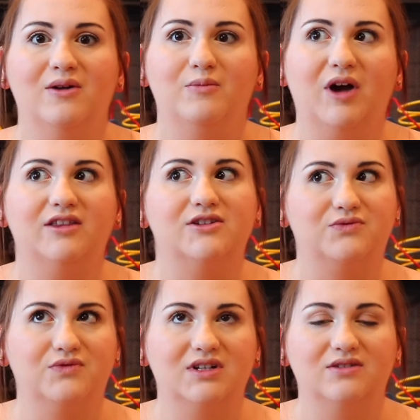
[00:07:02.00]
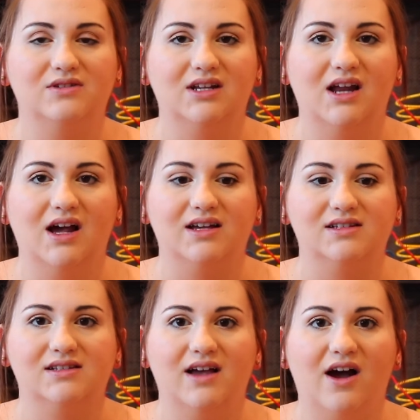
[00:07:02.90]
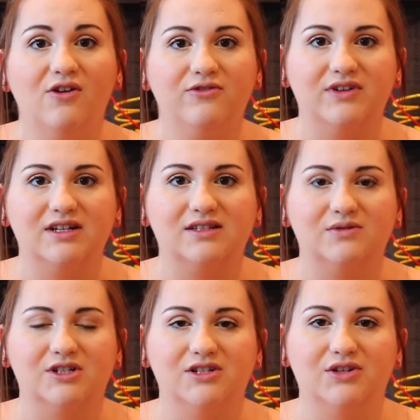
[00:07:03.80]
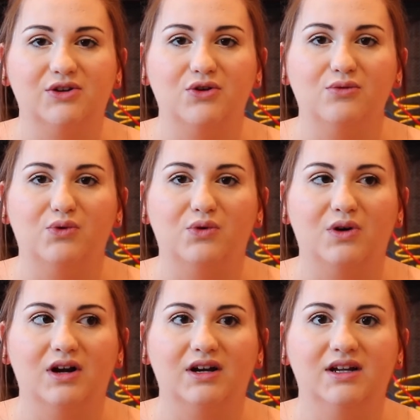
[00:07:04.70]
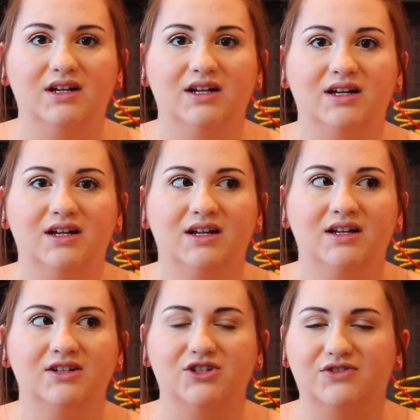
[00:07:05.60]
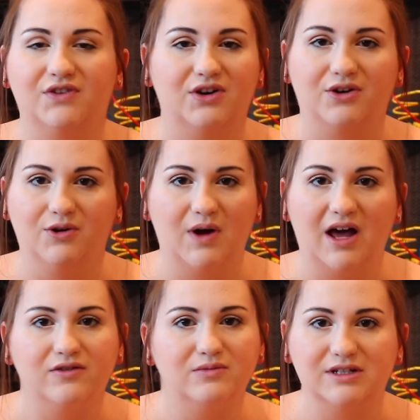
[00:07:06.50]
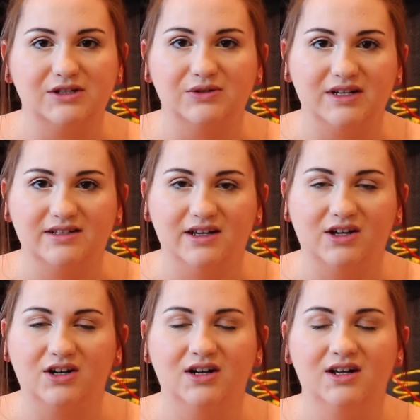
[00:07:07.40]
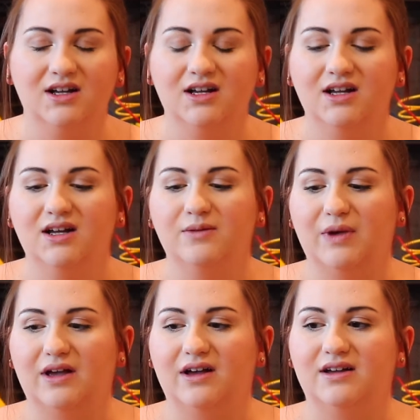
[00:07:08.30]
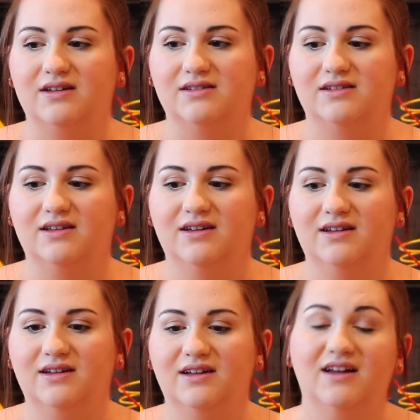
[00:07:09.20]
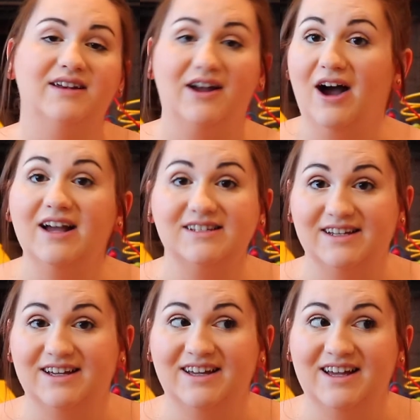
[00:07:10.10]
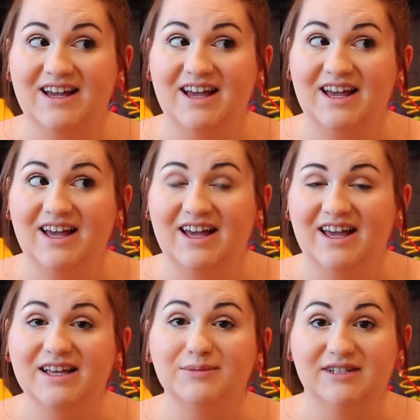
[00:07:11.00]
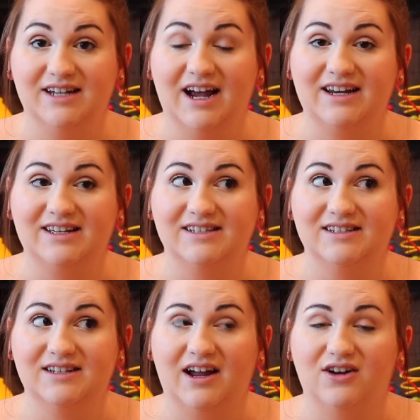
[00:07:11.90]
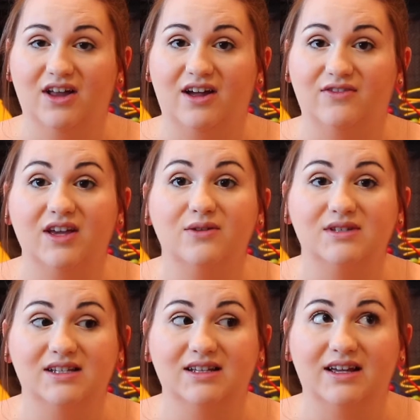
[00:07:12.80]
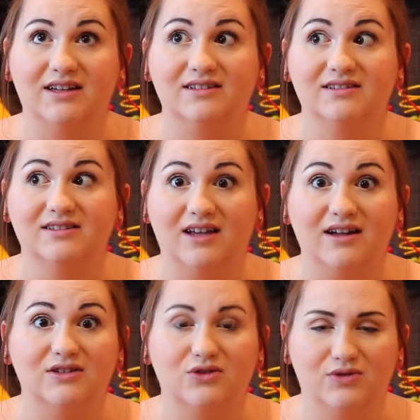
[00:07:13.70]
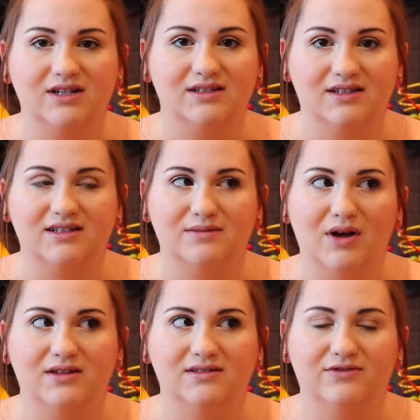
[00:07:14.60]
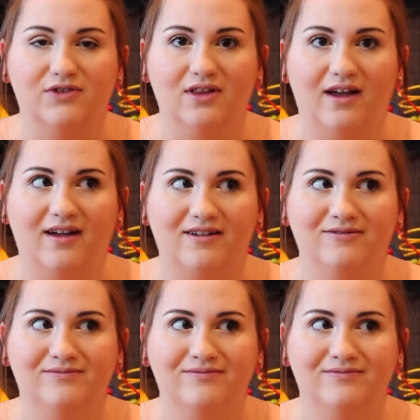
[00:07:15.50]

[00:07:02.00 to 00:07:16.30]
buy these really, really nice outfits when she's a newborn just for her to grow out of them like 2 days later. Because now Isaac, he's been tiny his entire life. He was in like size 3 to 6 months for like